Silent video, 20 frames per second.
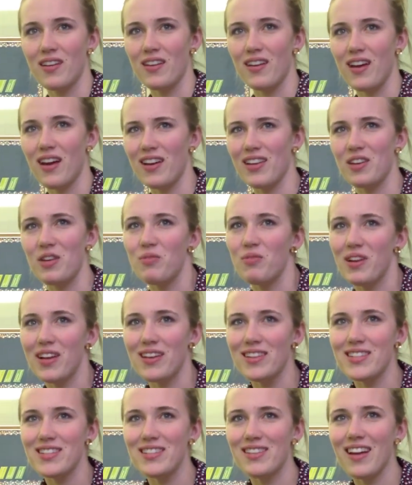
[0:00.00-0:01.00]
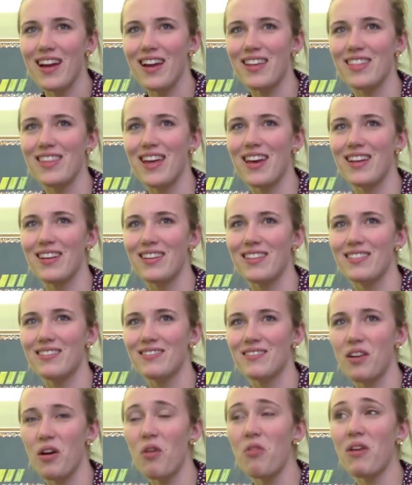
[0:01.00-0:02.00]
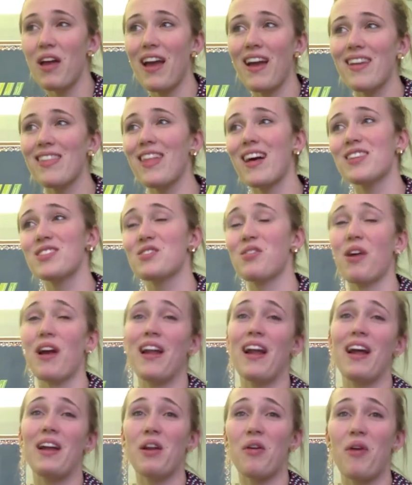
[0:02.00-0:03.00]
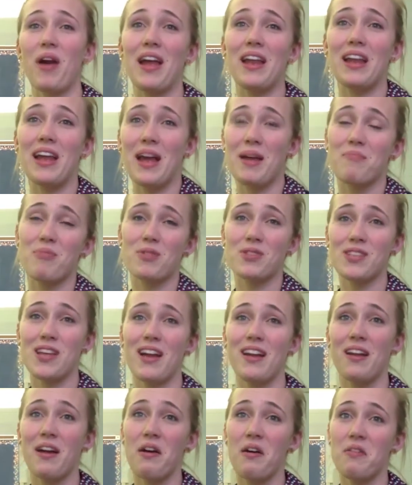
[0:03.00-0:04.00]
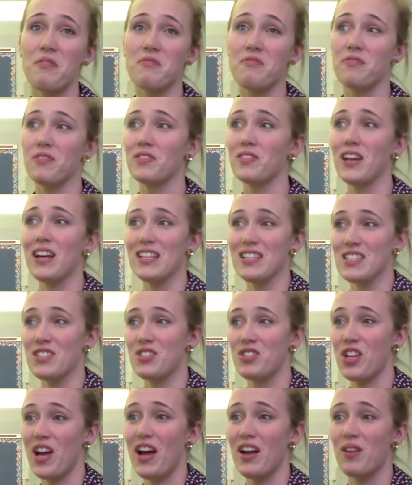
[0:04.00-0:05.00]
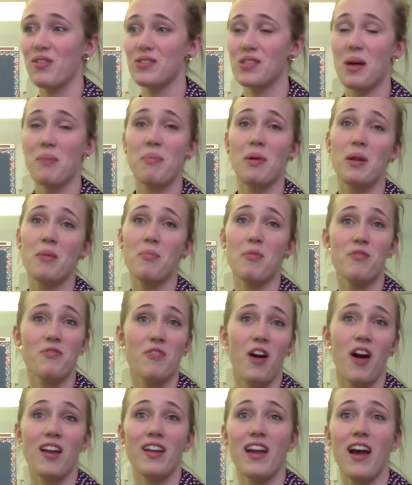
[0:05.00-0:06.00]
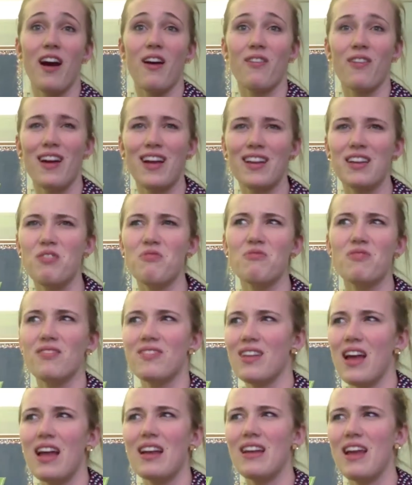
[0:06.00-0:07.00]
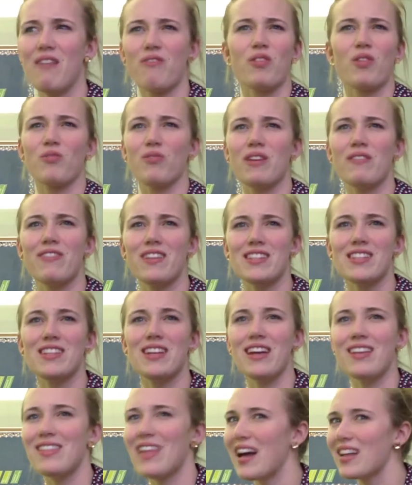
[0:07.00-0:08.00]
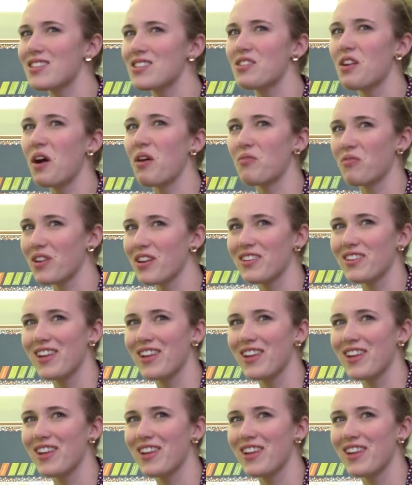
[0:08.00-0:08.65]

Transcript: a unit and then, okay, that's great. I know 88% of lights and shadows. I'm going to move on now and never revisit it. That's not real